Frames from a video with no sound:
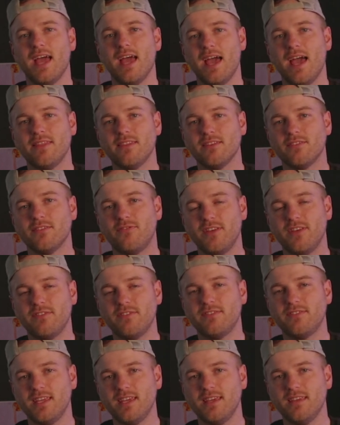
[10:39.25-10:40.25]
and the
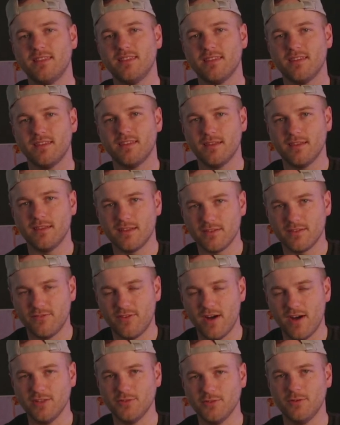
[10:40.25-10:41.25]
15th
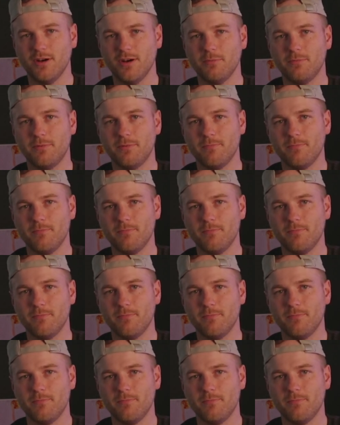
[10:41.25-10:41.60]
follow-up.